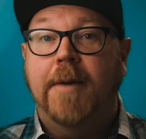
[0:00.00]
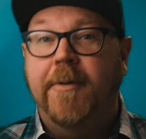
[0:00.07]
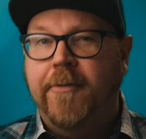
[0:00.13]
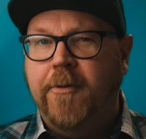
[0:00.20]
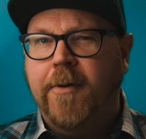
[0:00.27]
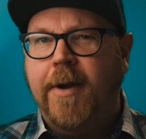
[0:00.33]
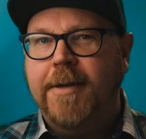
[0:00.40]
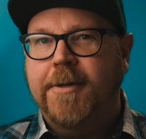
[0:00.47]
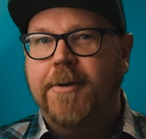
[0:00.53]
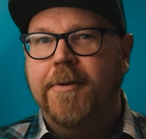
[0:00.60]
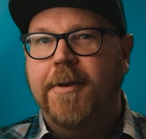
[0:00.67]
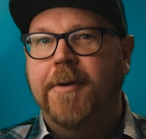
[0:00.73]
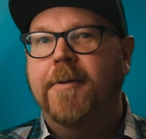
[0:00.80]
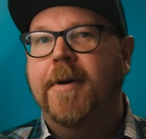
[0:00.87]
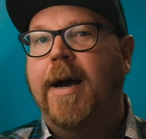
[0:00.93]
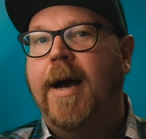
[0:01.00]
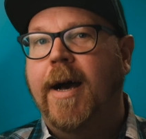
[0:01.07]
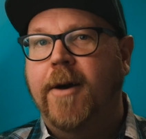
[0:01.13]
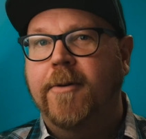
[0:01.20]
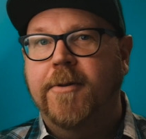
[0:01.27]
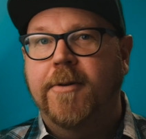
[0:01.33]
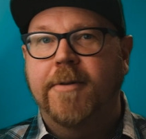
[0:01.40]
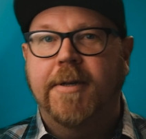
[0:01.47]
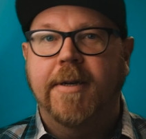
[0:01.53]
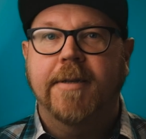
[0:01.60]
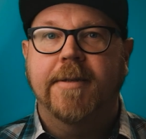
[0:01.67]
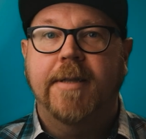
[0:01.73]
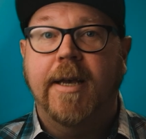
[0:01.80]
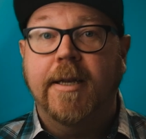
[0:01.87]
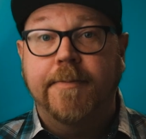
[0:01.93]
before I show you how to
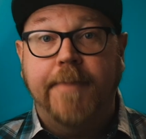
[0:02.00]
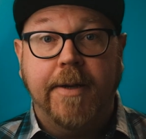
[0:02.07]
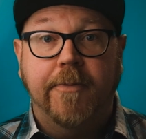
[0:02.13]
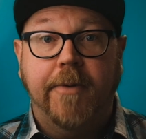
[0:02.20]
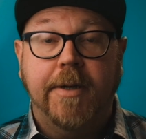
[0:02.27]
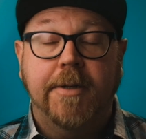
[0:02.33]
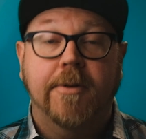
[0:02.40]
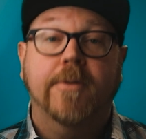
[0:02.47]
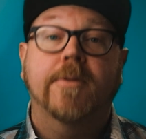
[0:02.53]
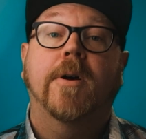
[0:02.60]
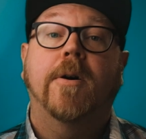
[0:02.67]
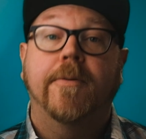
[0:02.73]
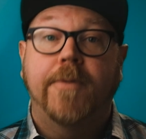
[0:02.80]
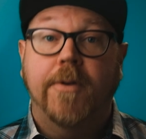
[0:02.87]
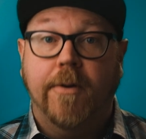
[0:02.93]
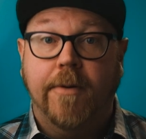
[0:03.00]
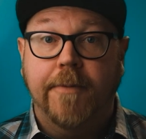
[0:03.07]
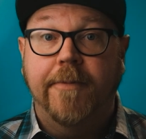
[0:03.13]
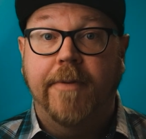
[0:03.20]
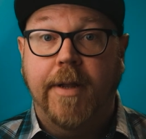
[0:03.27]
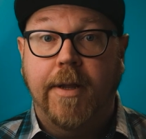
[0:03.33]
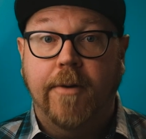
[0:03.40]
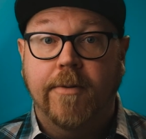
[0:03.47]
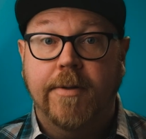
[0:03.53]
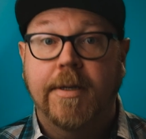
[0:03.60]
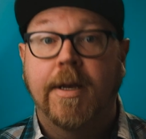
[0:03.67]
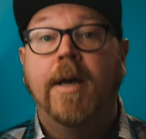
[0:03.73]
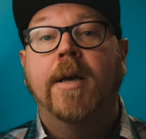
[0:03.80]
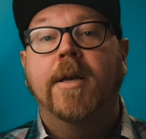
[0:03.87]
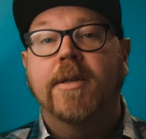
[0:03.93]
adjust the aspect ratios of your videos,
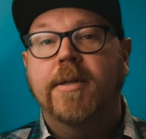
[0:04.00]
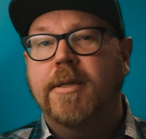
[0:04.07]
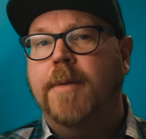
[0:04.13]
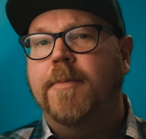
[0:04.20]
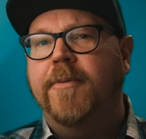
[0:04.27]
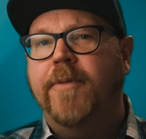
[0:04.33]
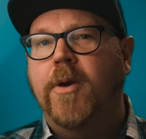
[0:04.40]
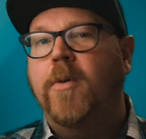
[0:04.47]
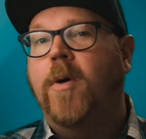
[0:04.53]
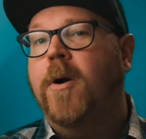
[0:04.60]
some of you